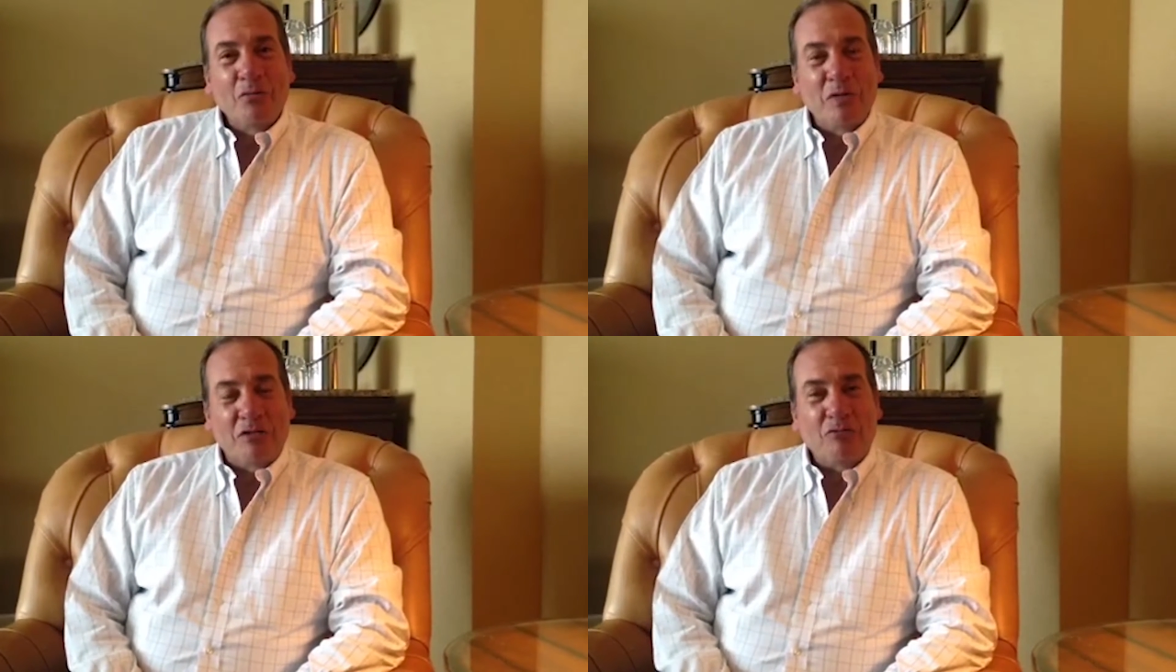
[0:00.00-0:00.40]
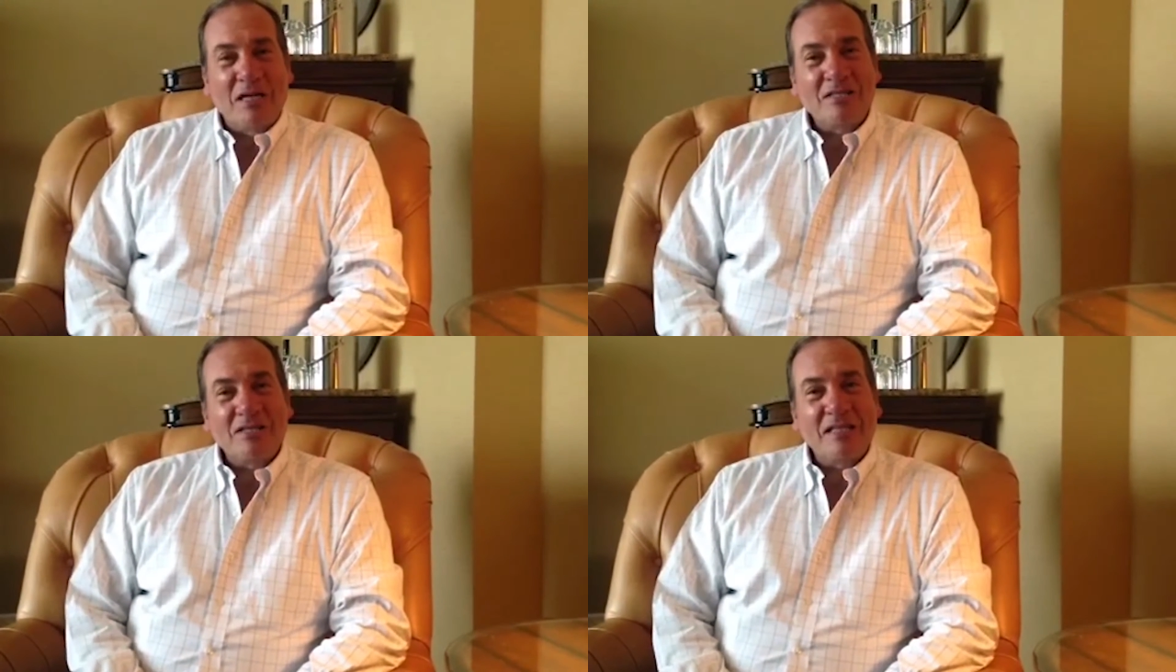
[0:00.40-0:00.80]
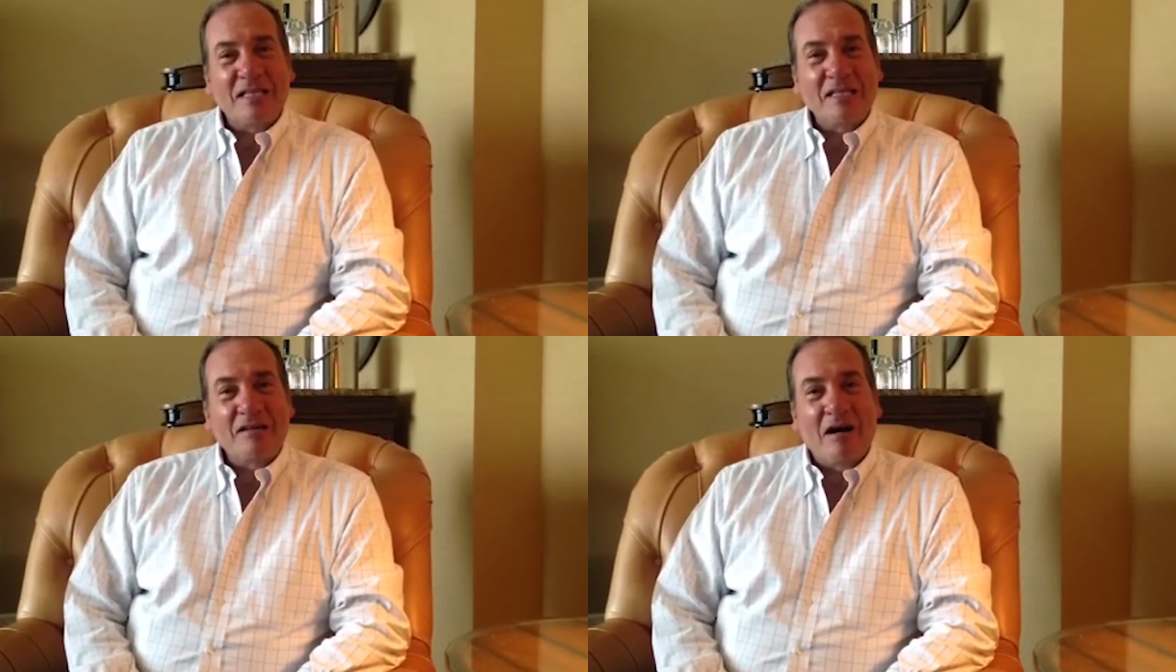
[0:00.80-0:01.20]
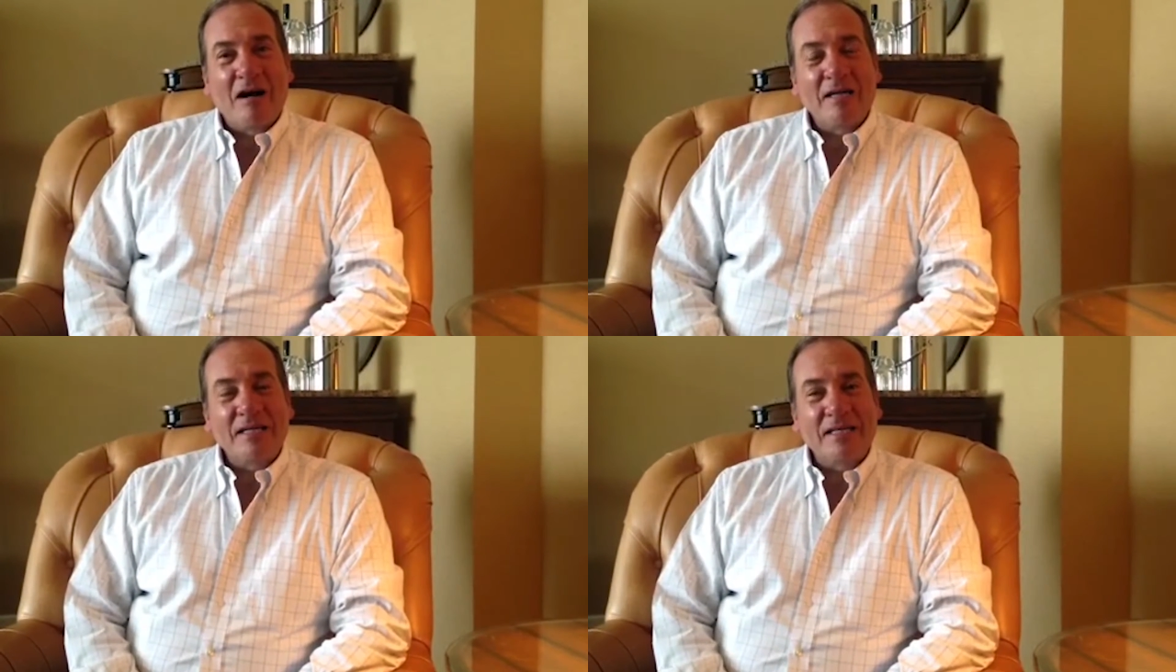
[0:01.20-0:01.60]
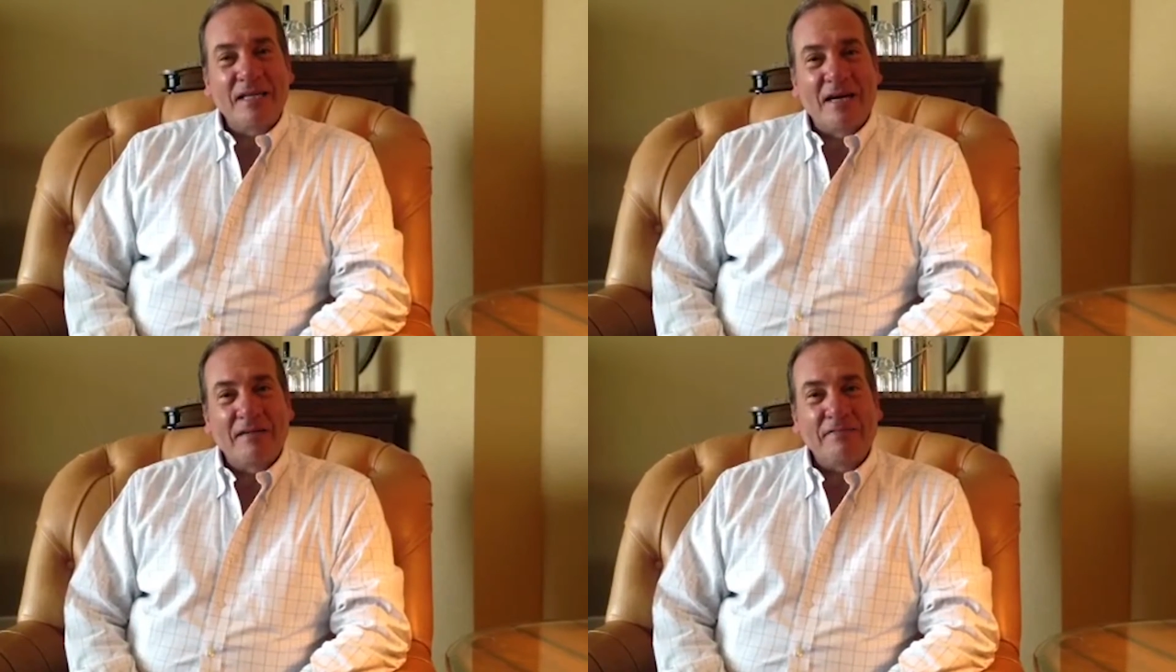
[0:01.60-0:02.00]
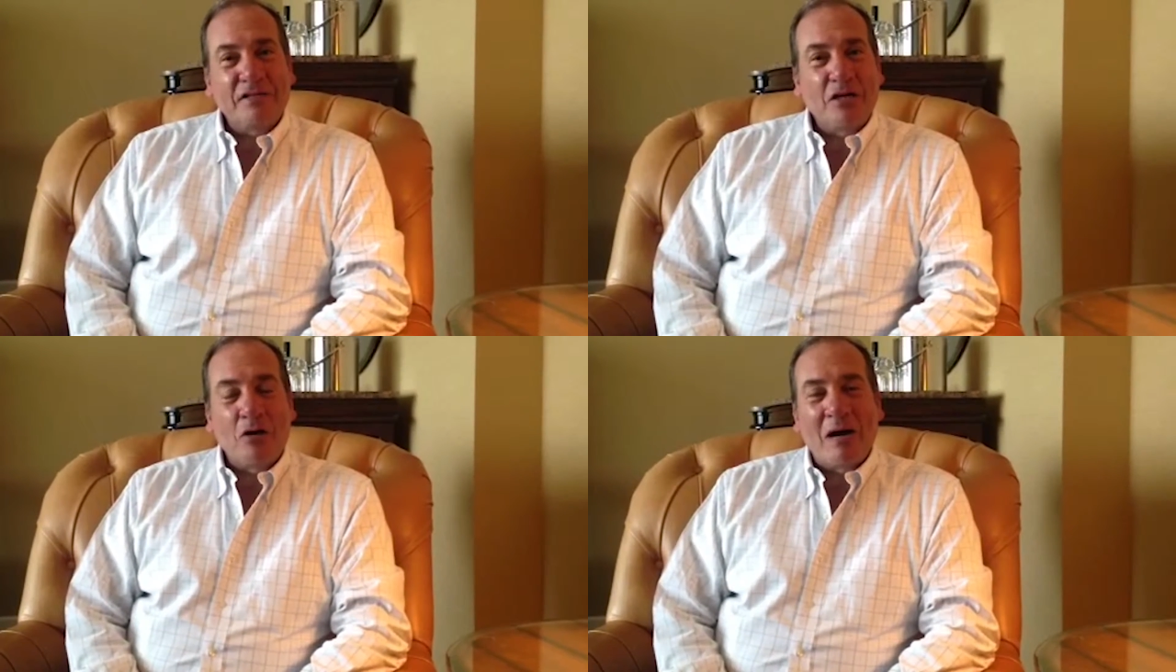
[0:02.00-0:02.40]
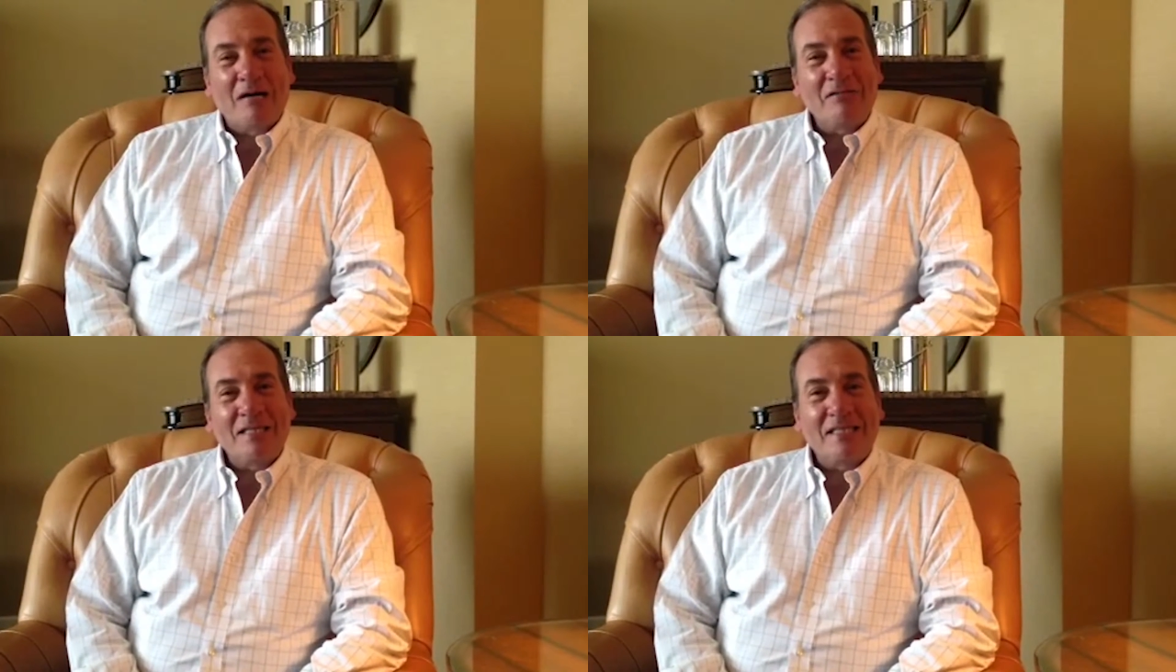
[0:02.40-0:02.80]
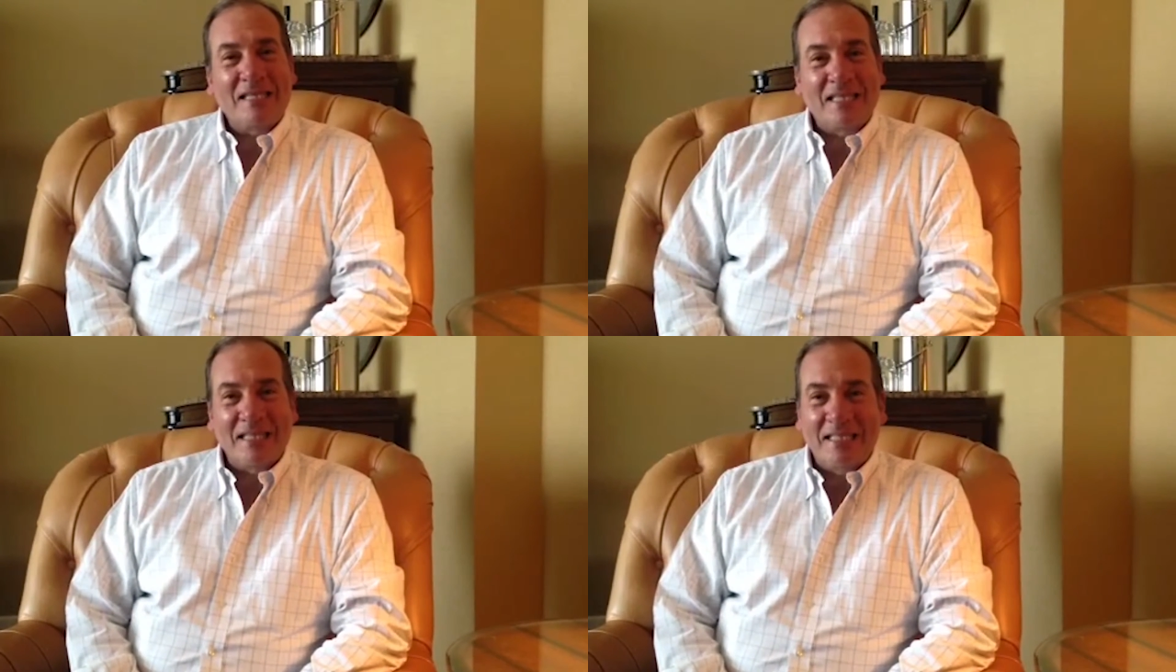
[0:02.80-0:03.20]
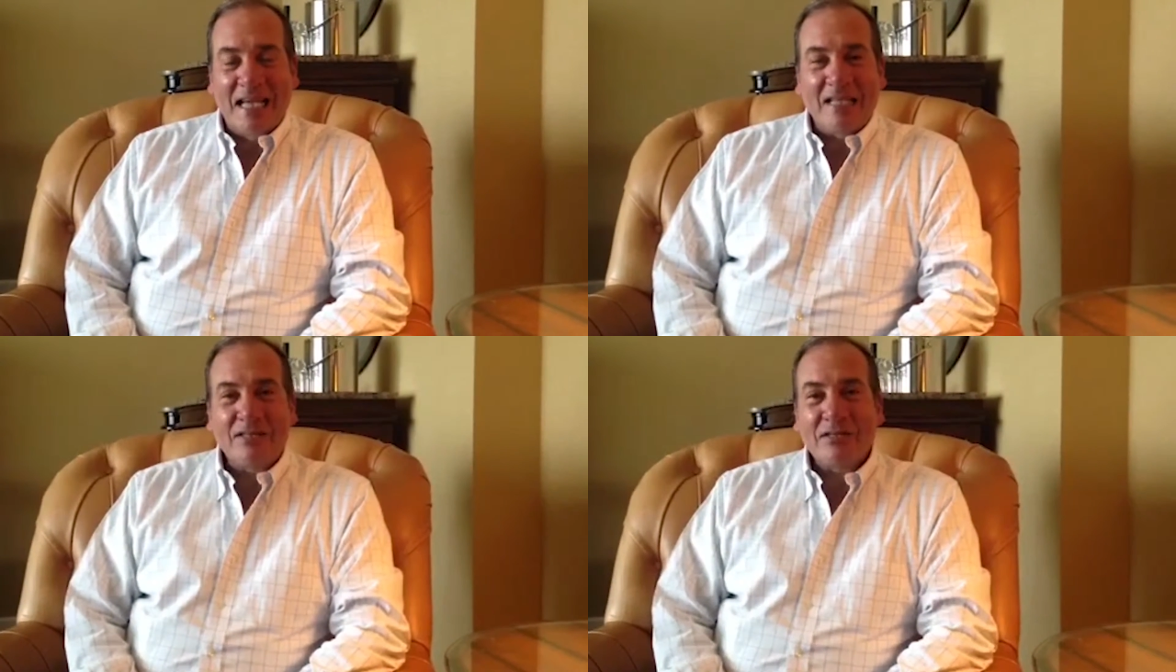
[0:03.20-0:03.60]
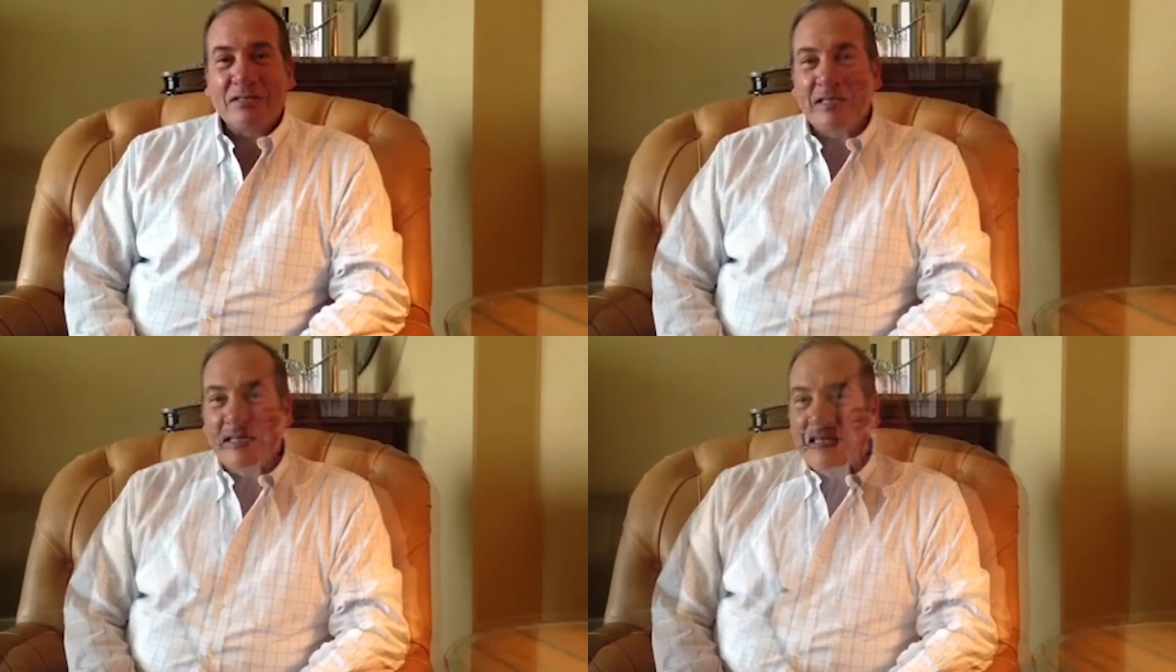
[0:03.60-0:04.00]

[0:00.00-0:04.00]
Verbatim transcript: we trusted in God enough to go out into the desert.